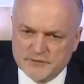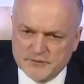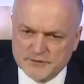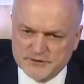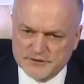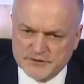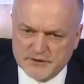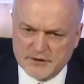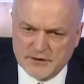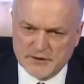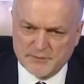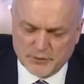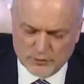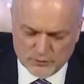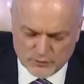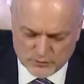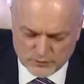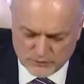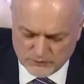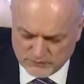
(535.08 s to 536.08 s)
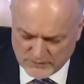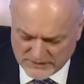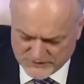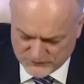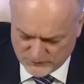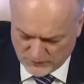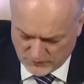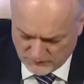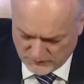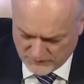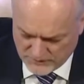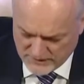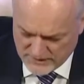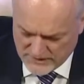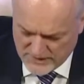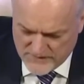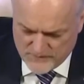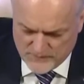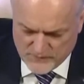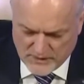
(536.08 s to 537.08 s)
was amongst
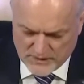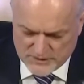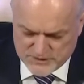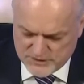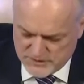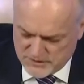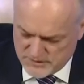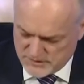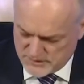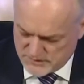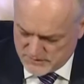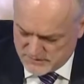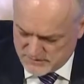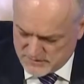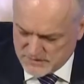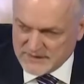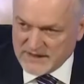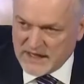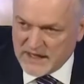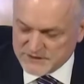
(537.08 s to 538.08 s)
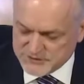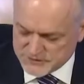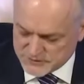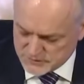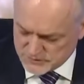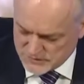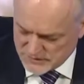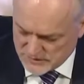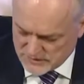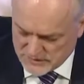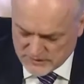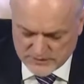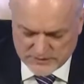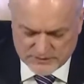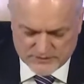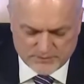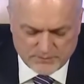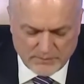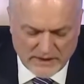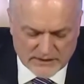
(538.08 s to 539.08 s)
entities
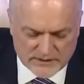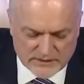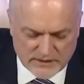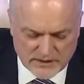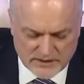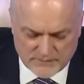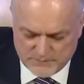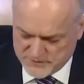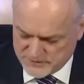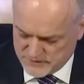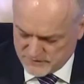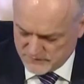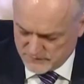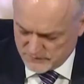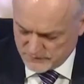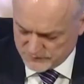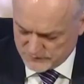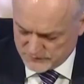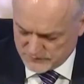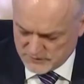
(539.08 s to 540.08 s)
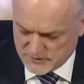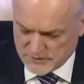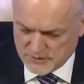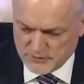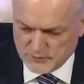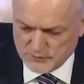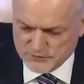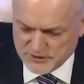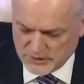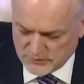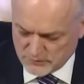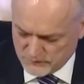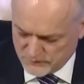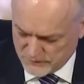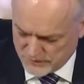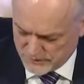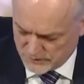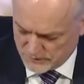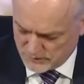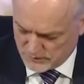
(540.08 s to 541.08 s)
delivering mass or bulk
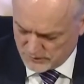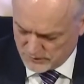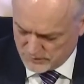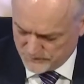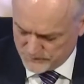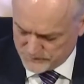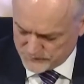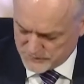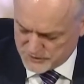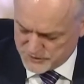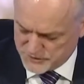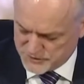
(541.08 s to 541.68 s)
commodities.